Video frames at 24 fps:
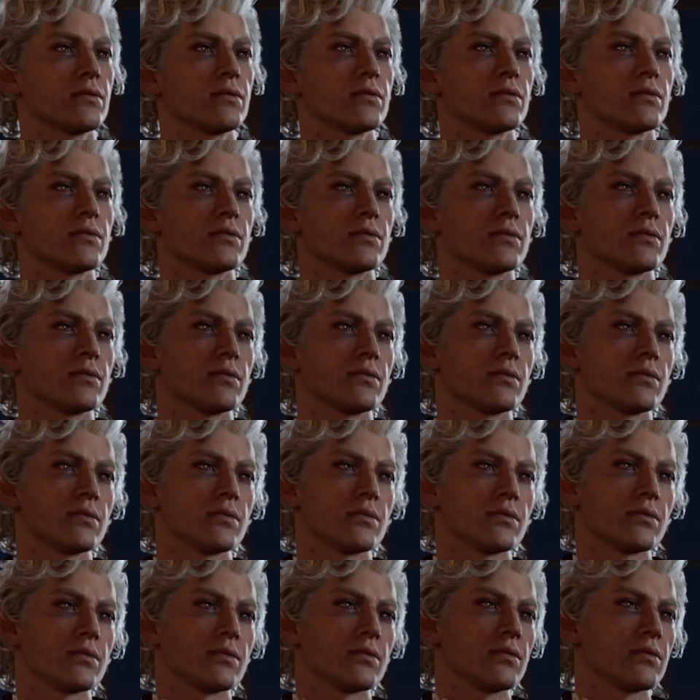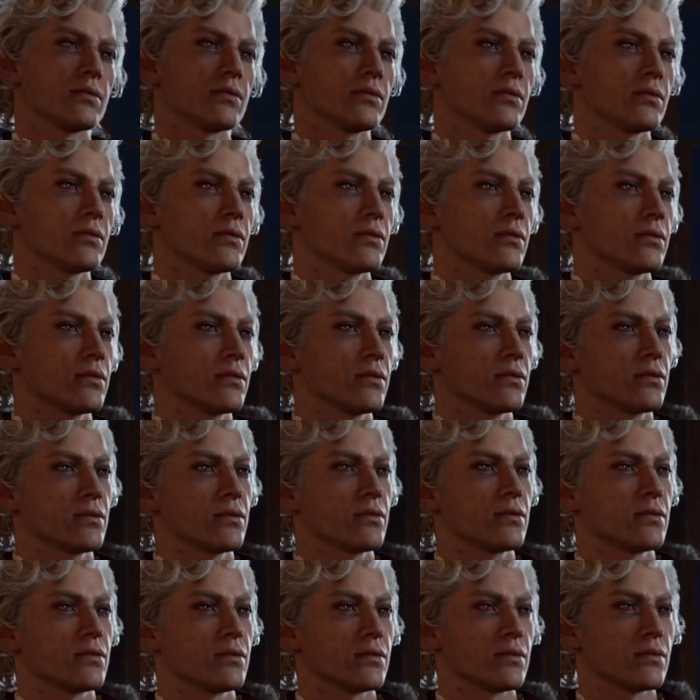
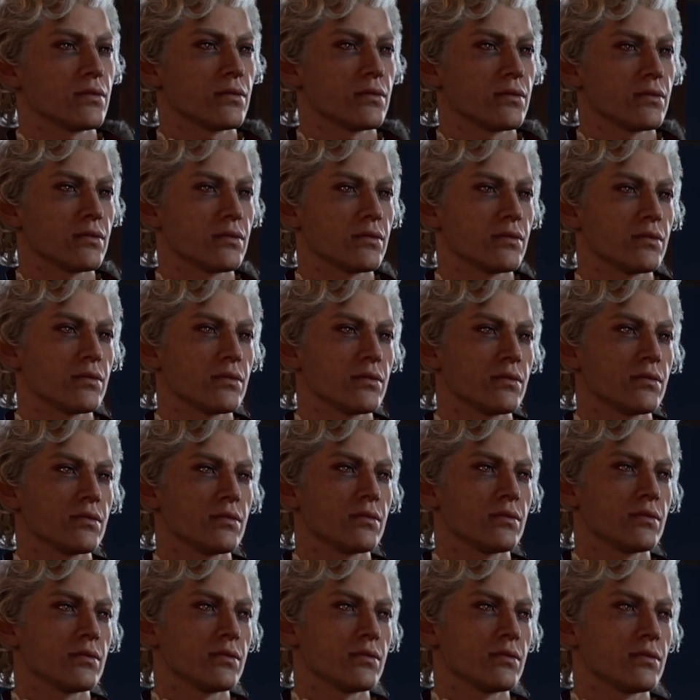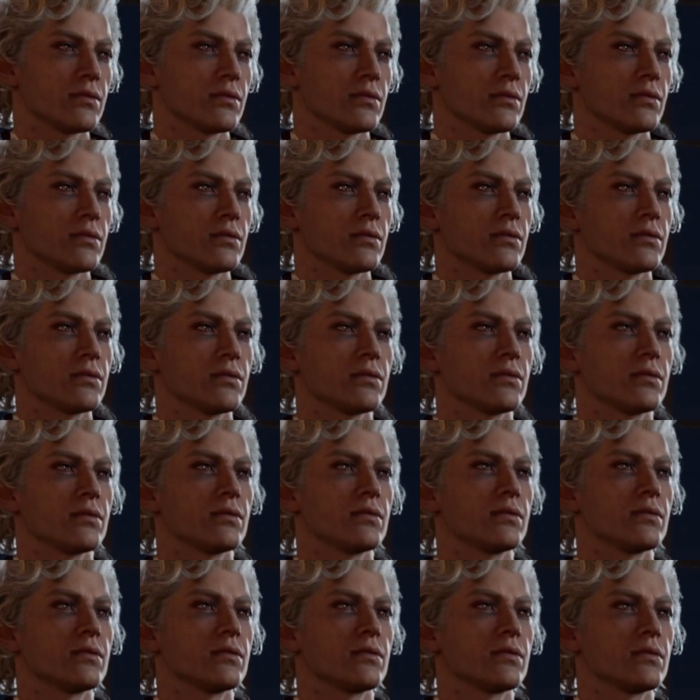
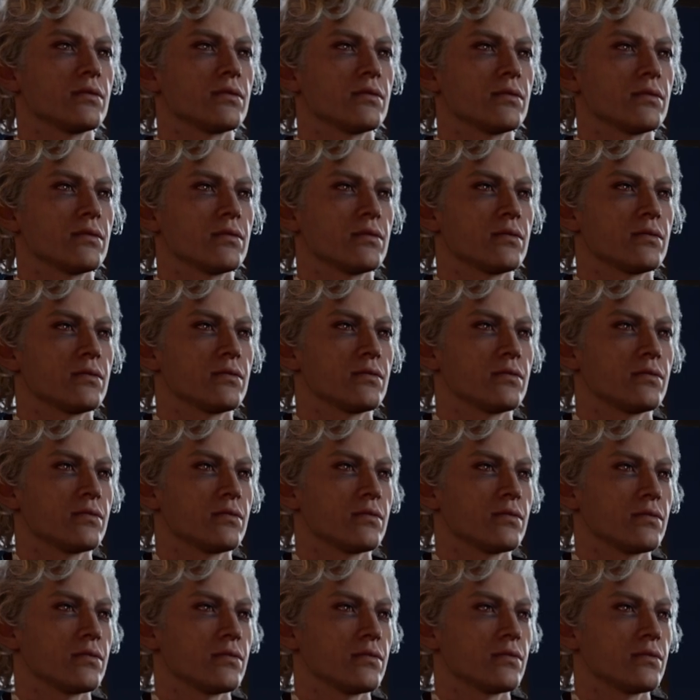Nothing is said.